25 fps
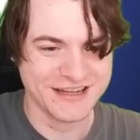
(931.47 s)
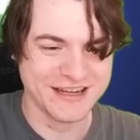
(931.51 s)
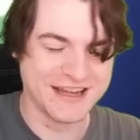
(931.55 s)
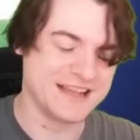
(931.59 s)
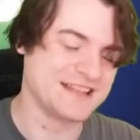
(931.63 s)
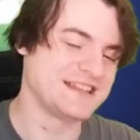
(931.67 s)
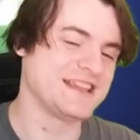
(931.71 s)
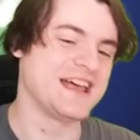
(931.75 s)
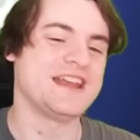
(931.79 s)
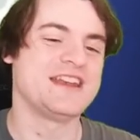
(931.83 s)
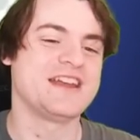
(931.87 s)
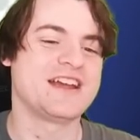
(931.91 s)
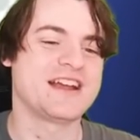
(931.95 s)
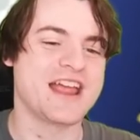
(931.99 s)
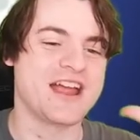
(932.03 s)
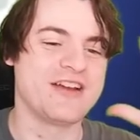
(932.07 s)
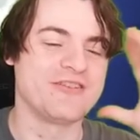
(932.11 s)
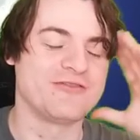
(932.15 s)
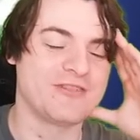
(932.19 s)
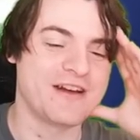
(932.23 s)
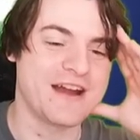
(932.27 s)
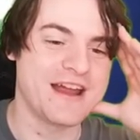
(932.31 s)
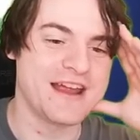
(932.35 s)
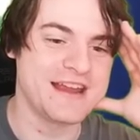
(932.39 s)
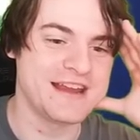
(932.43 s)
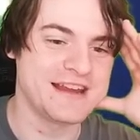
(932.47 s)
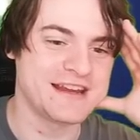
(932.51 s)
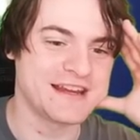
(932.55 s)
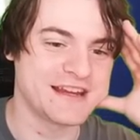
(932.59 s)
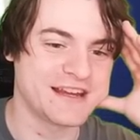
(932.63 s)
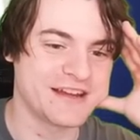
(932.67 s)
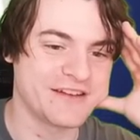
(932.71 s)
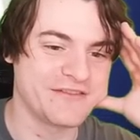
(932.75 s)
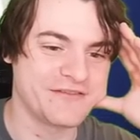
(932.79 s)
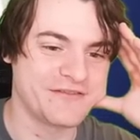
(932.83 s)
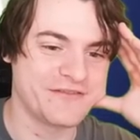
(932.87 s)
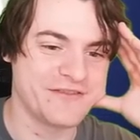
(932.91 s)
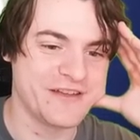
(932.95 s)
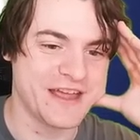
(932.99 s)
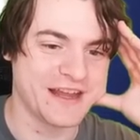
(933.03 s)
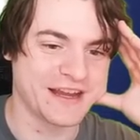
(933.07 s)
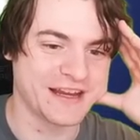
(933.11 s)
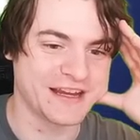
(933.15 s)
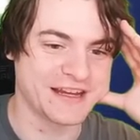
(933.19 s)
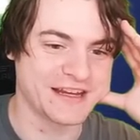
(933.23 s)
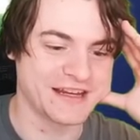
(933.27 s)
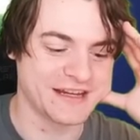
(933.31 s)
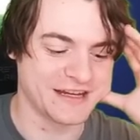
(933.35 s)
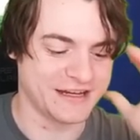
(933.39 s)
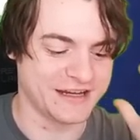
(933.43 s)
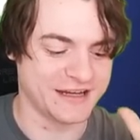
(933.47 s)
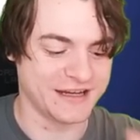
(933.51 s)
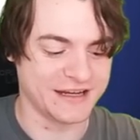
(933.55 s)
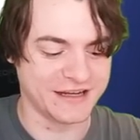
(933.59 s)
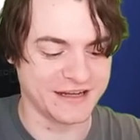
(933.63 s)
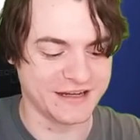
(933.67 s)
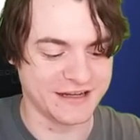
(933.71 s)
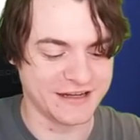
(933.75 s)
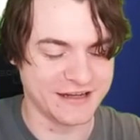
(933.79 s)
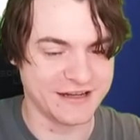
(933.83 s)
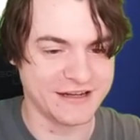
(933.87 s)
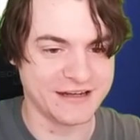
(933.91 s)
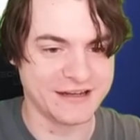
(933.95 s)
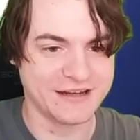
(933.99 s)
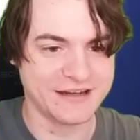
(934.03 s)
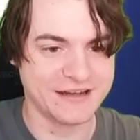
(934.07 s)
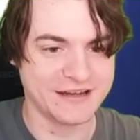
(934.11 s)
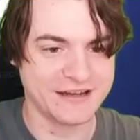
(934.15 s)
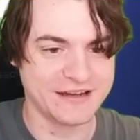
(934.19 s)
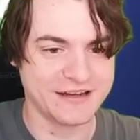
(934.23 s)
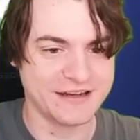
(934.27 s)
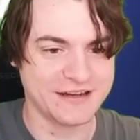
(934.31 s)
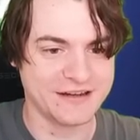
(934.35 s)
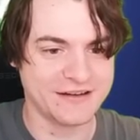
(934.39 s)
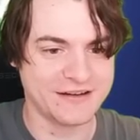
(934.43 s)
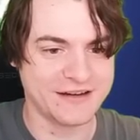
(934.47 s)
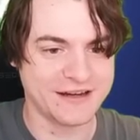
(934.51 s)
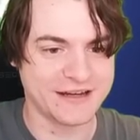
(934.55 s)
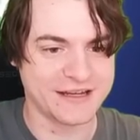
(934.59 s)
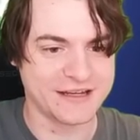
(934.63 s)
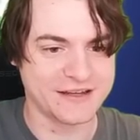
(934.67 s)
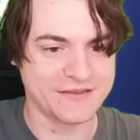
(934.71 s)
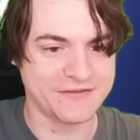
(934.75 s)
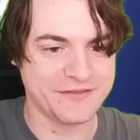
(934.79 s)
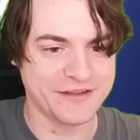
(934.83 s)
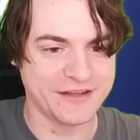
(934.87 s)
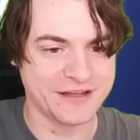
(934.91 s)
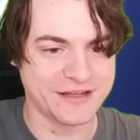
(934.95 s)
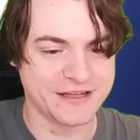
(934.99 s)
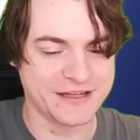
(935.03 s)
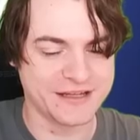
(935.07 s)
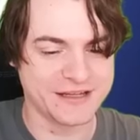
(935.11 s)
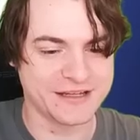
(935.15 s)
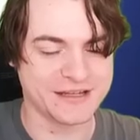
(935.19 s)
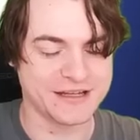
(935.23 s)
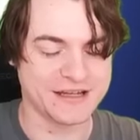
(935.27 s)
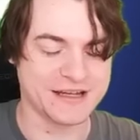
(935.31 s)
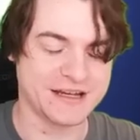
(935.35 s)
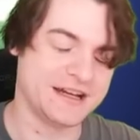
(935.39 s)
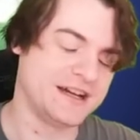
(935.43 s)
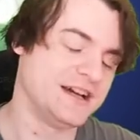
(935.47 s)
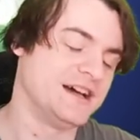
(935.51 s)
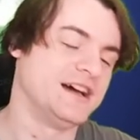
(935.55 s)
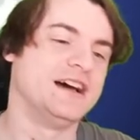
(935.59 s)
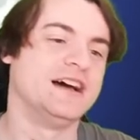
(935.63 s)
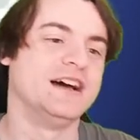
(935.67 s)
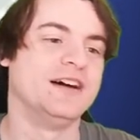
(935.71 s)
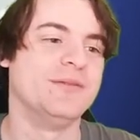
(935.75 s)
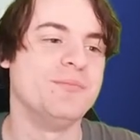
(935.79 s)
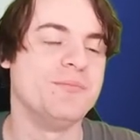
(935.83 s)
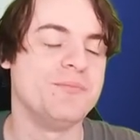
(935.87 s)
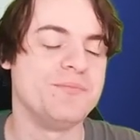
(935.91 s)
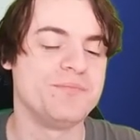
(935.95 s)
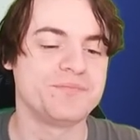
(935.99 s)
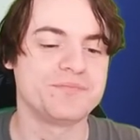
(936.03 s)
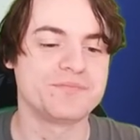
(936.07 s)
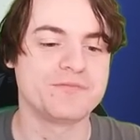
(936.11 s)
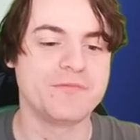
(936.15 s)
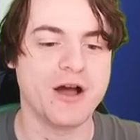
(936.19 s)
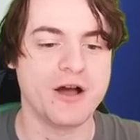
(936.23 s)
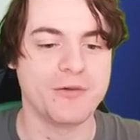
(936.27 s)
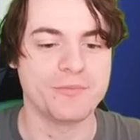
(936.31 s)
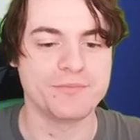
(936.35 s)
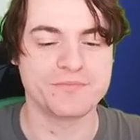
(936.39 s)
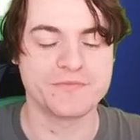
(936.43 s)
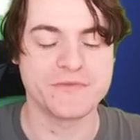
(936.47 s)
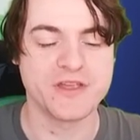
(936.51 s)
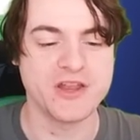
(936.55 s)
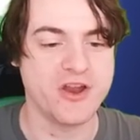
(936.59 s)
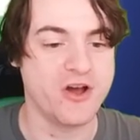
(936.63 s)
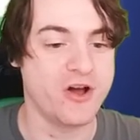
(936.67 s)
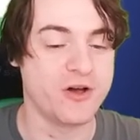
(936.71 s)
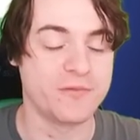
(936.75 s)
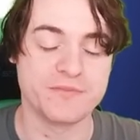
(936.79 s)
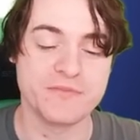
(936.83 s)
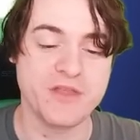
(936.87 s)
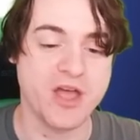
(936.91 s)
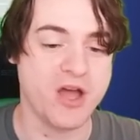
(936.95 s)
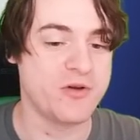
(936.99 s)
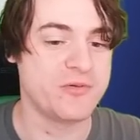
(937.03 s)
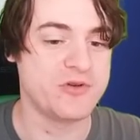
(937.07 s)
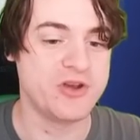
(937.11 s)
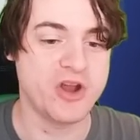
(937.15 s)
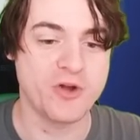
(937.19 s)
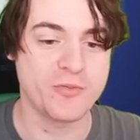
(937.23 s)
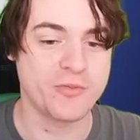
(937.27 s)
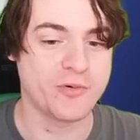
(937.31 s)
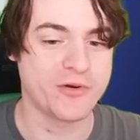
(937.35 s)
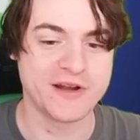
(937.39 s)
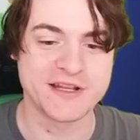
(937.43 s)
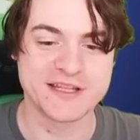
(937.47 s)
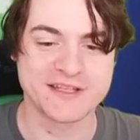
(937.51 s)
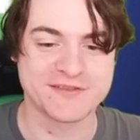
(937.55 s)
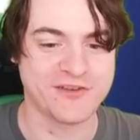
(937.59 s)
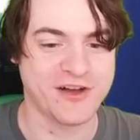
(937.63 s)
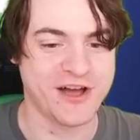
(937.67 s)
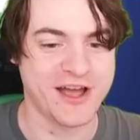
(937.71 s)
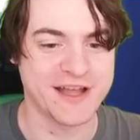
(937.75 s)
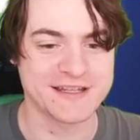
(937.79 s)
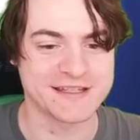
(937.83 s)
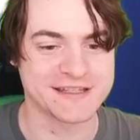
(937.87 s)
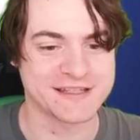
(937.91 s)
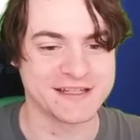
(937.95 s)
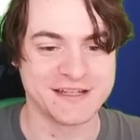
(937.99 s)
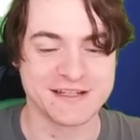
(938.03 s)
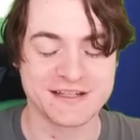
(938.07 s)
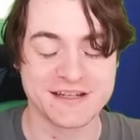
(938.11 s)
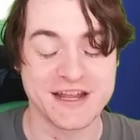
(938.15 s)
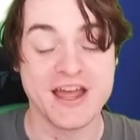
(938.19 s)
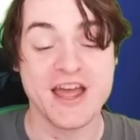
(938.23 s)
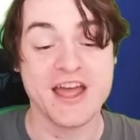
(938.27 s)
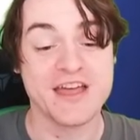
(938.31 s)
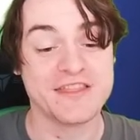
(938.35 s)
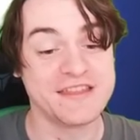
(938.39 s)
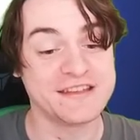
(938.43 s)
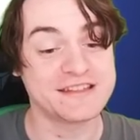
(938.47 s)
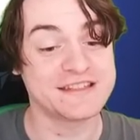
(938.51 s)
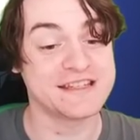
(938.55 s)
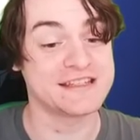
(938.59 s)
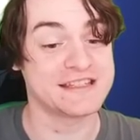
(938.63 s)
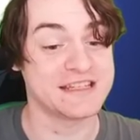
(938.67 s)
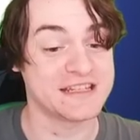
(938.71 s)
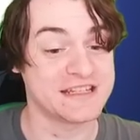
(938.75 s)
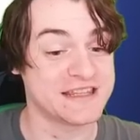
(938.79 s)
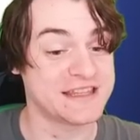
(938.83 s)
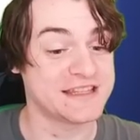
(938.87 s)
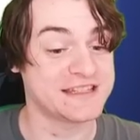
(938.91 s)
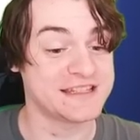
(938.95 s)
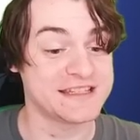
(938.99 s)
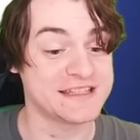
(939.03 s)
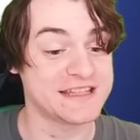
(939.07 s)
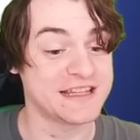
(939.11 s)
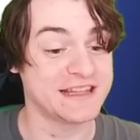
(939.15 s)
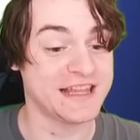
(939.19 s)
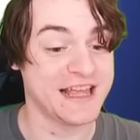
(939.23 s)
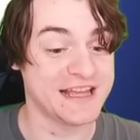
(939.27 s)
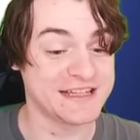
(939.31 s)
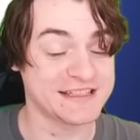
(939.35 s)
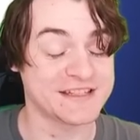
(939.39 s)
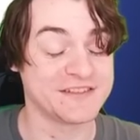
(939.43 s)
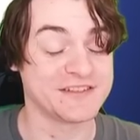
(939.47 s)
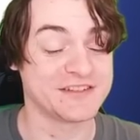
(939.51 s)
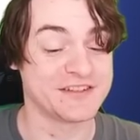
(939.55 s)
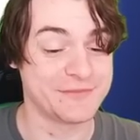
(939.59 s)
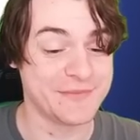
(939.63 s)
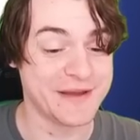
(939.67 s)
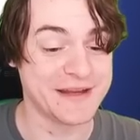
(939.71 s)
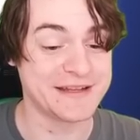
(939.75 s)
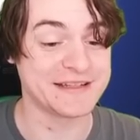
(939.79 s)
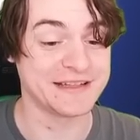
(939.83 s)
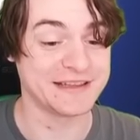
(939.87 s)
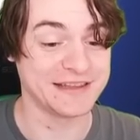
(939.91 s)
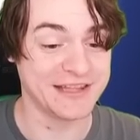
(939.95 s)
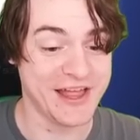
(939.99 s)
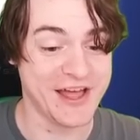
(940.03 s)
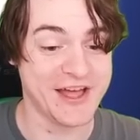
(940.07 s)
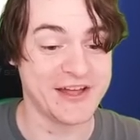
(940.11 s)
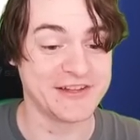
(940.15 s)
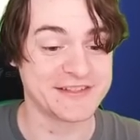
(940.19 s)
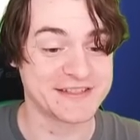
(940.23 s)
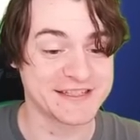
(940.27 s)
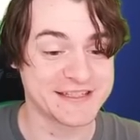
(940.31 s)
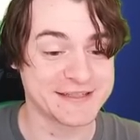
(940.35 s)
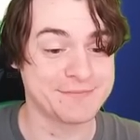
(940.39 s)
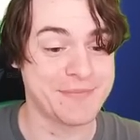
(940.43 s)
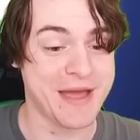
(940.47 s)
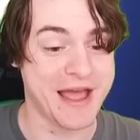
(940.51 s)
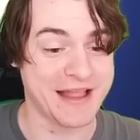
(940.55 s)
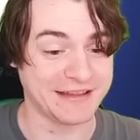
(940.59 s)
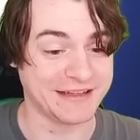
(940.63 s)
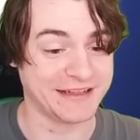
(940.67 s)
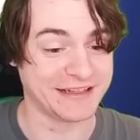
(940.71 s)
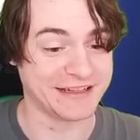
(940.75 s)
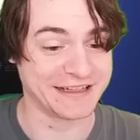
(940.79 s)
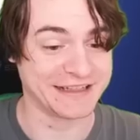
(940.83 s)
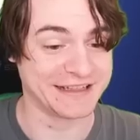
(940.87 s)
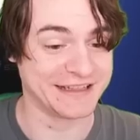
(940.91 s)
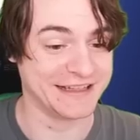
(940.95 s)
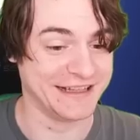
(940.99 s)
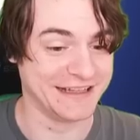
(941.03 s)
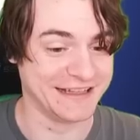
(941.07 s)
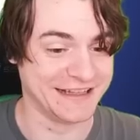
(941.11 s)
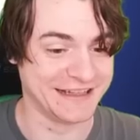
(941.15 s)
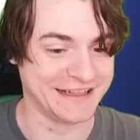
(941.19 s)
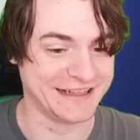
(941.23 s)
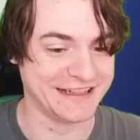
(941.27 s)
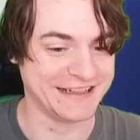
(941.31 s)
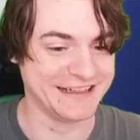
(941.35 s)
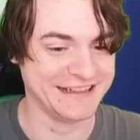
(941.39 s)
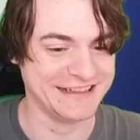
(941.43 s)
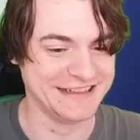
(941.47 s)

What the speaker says: Is that, okay, Reykjavik. Reykjavik, well, you know, no points for Iceland. This is a lesson to me to learn spelling, clearly.